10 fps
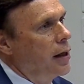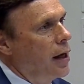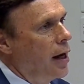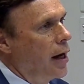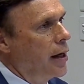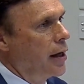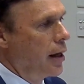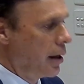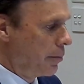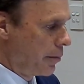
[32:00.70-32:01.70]
I
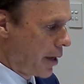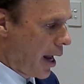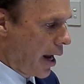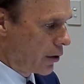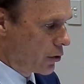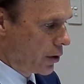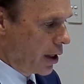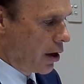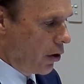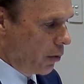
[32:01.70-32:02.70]
am
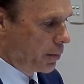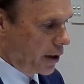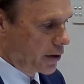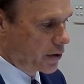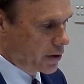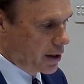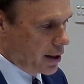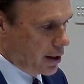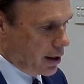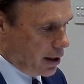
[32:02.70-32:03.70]
actually hopeless
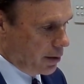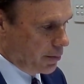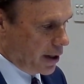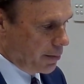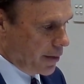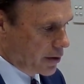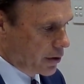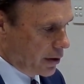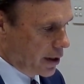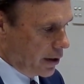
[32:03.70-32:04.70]
in my
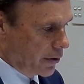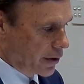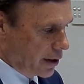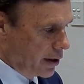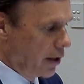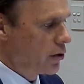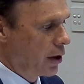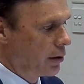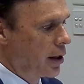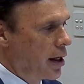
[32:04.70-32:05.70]
mental health condition.
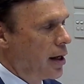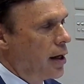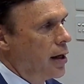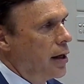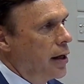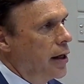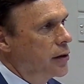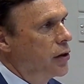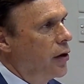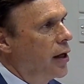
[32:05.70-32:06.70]
And
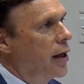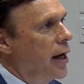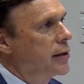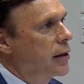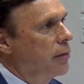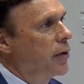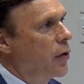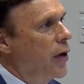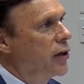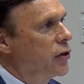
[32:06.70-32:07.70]
so I'll ask them the
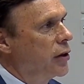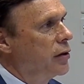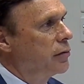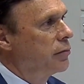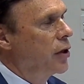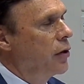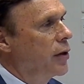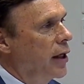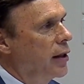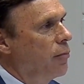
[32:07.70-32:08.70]
question, do you
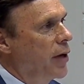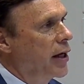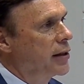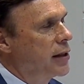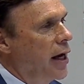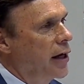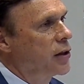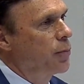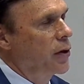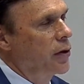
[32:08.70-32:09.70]
think the biggest
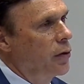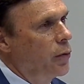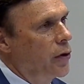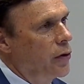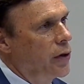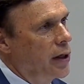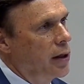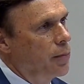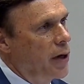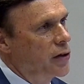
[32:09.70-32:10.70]
expert in the world on
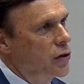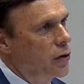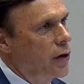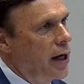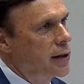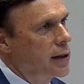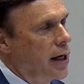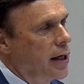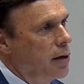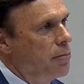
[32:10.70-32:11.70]
depression or
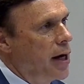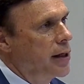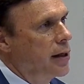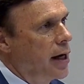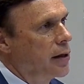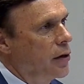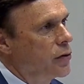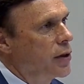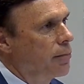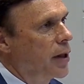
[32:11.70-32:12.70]
anxiety might not know
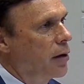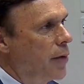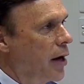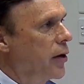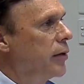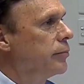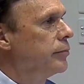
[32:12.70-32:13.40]
something about it?